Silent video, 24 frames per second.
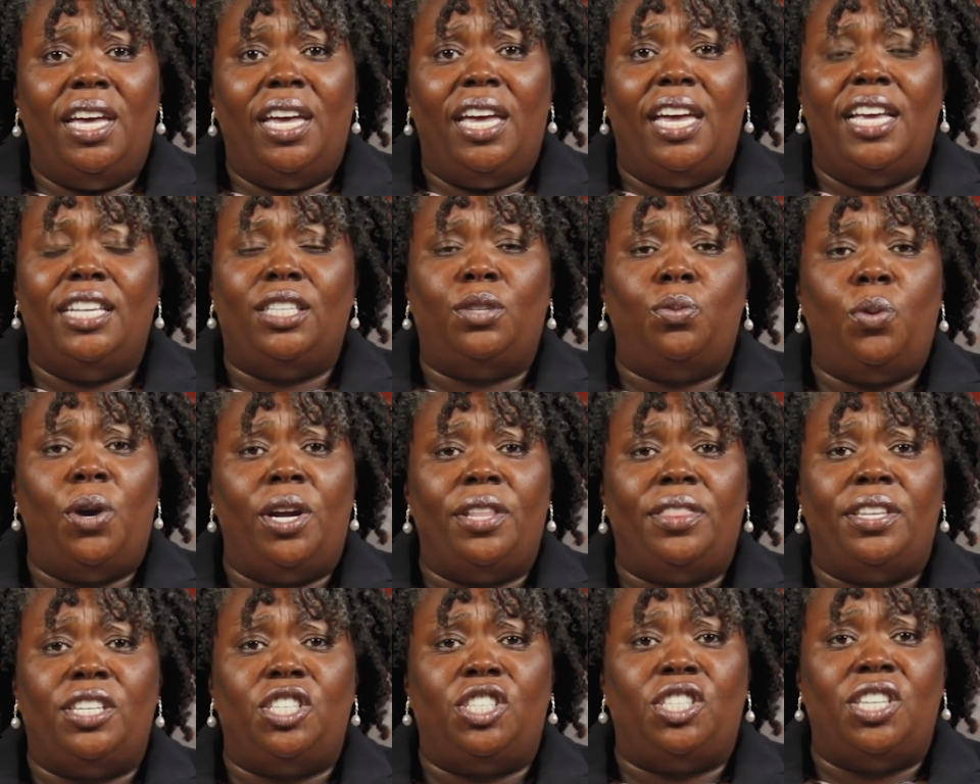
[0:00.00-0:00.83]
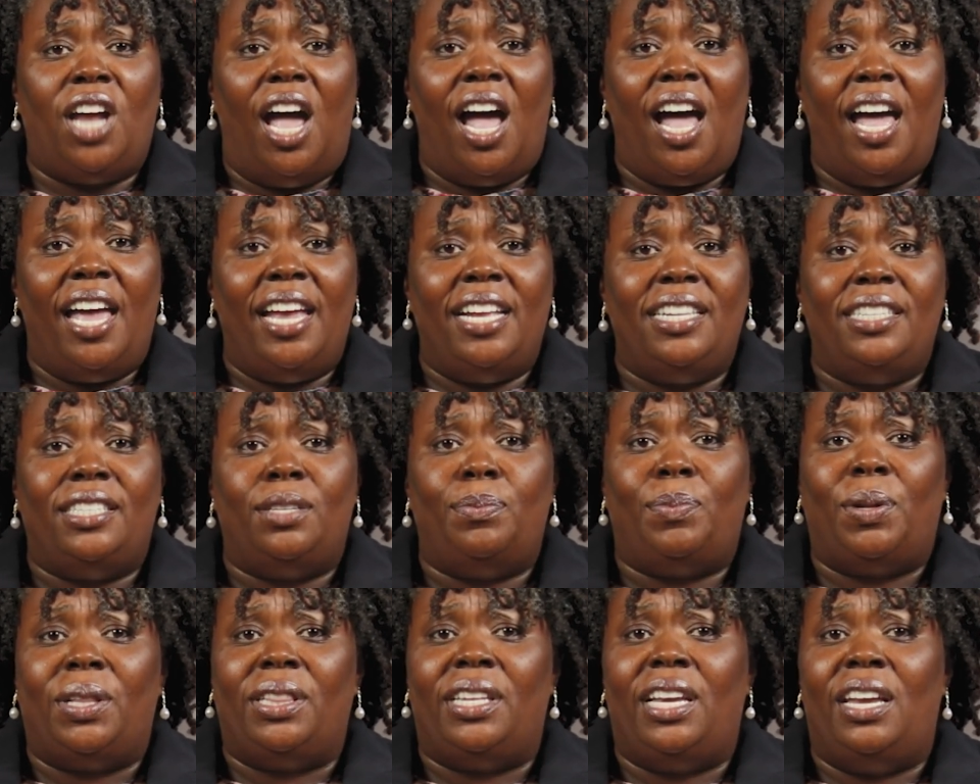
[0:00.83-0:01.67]
is where the Scheins
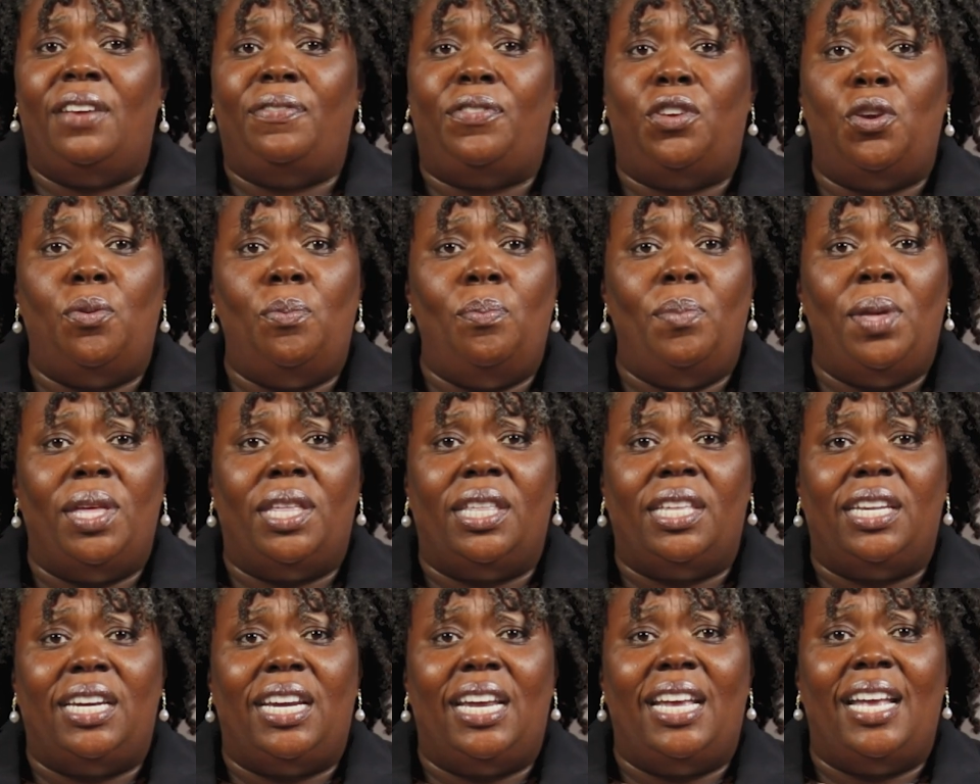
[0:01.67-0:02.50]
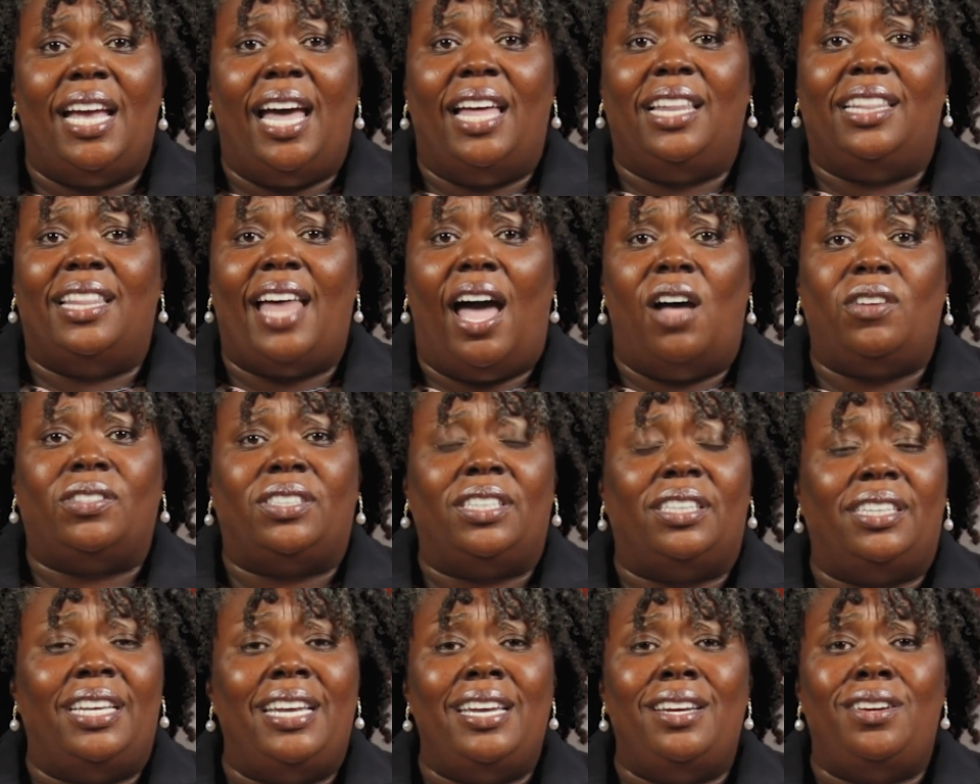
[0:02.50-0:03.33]
believe humility allows
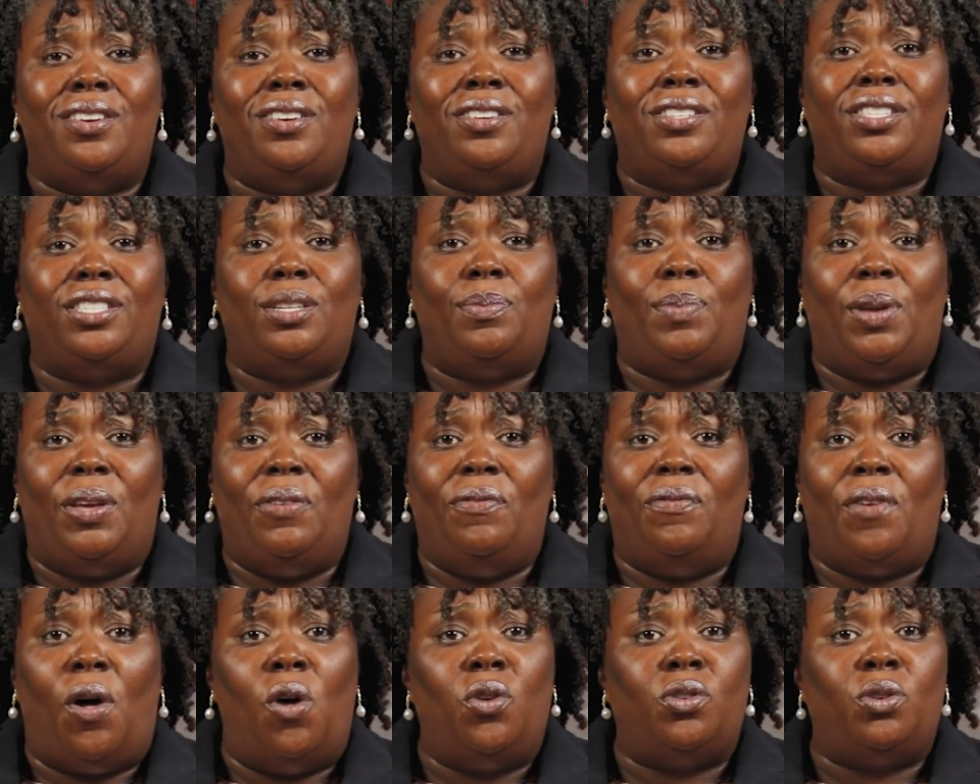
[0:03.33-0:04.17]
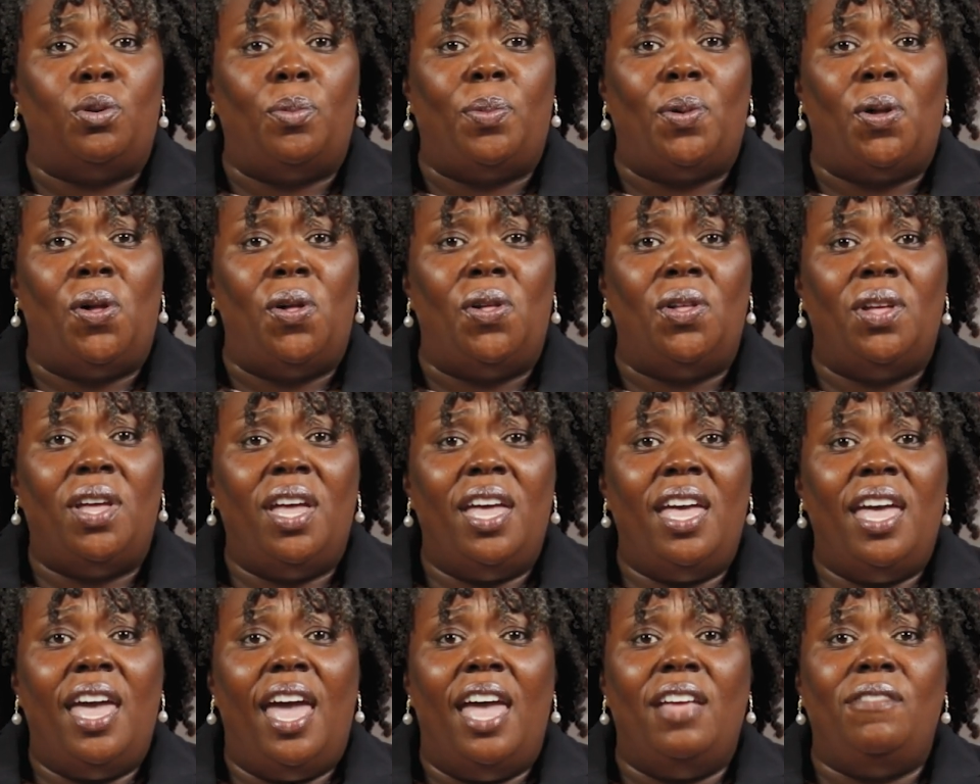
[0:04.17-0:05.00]
leaders to be vulnerable,
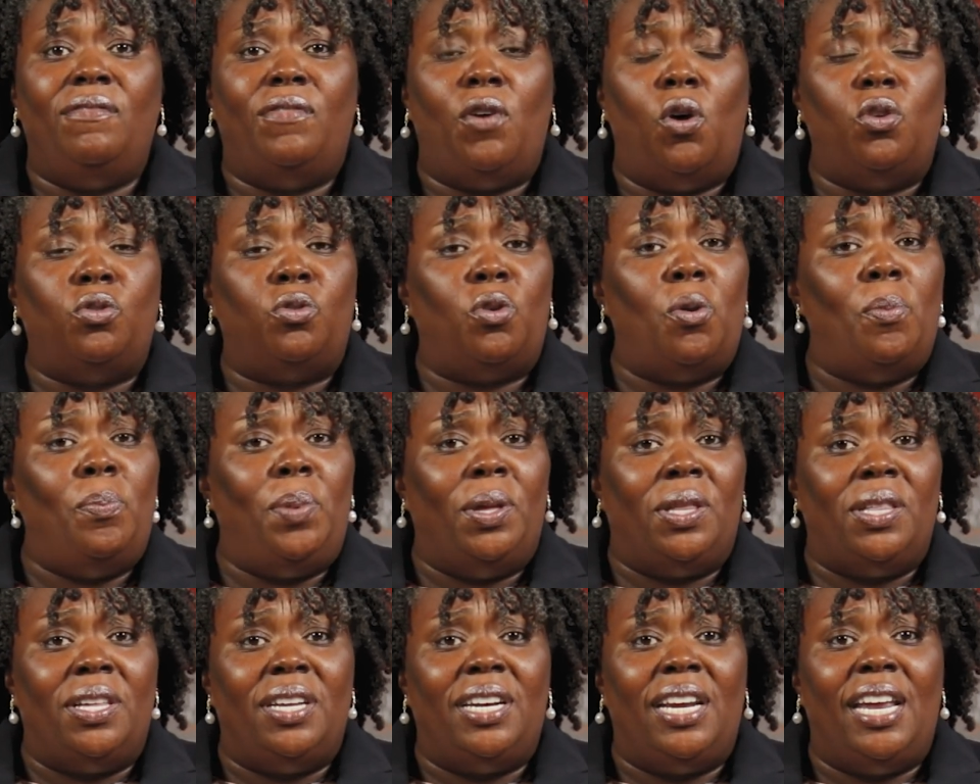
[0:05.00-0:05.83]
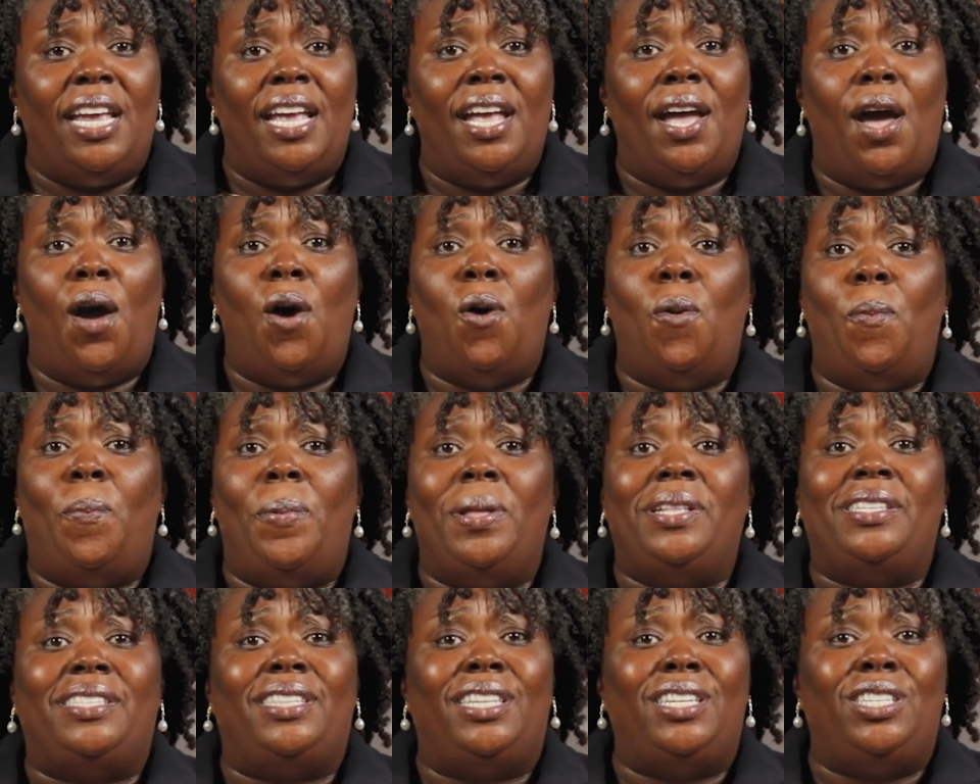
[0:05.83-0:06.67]
and vulnerability
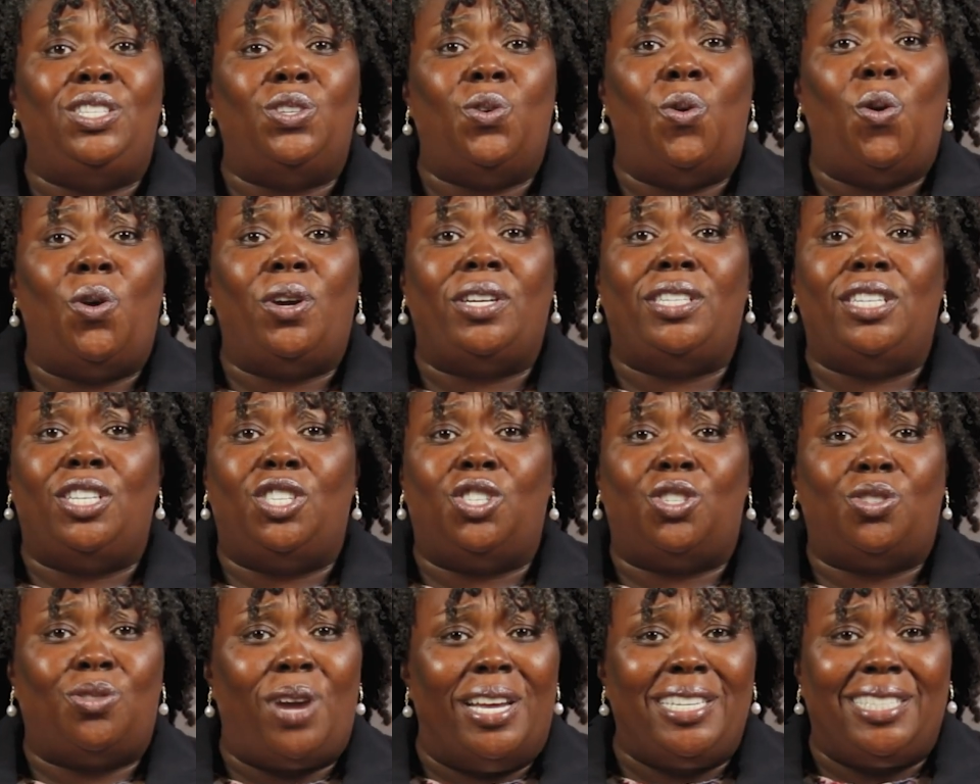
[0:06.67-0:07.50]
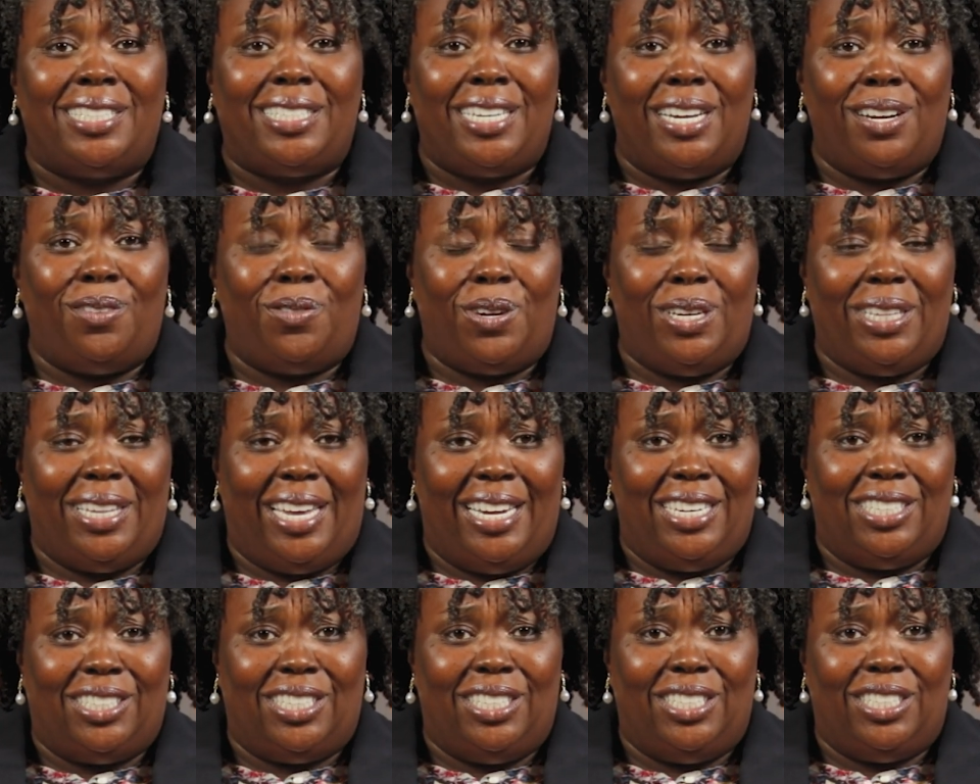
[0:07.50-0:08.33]
opens the door to trusting
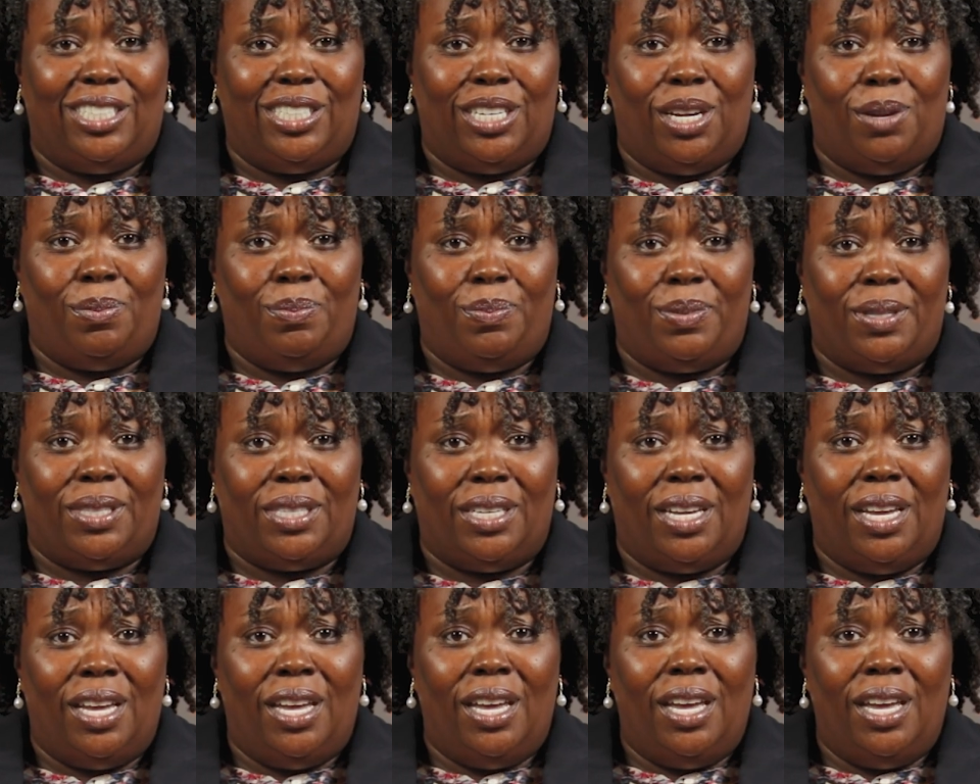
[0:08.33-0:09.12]
relationships.